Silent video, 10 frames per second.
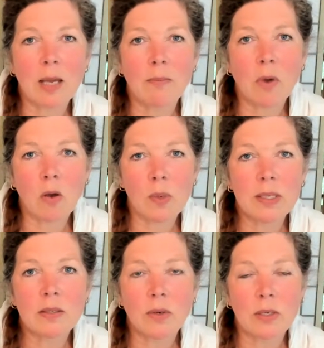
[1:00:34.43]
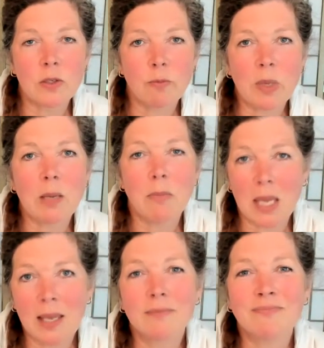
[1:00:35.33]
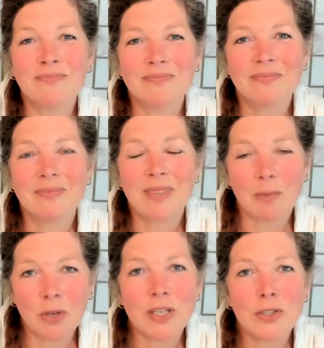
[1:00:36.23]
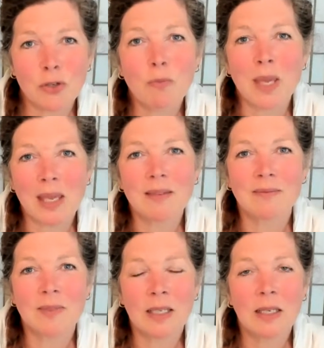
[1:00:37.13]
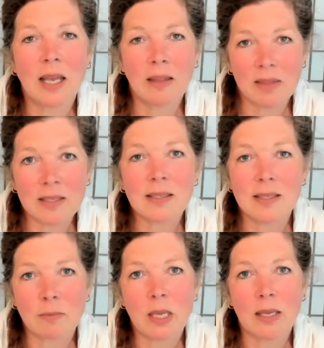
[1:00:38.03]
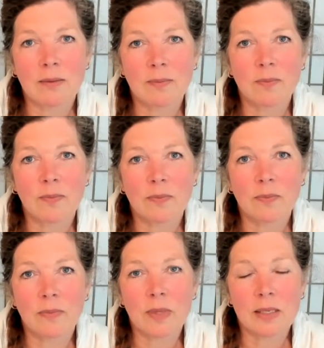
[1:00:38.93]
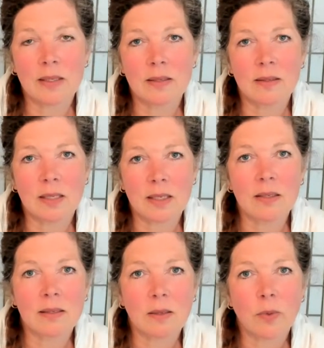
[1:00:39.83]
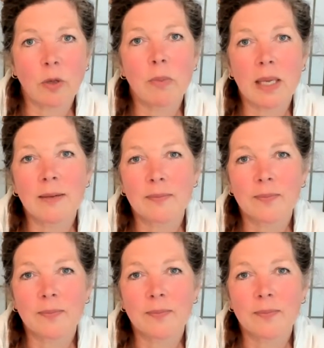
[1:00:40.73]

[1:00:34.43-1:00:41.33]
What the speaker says: I'm always going to be me. I'm going to do me. And this is me. This is the real me.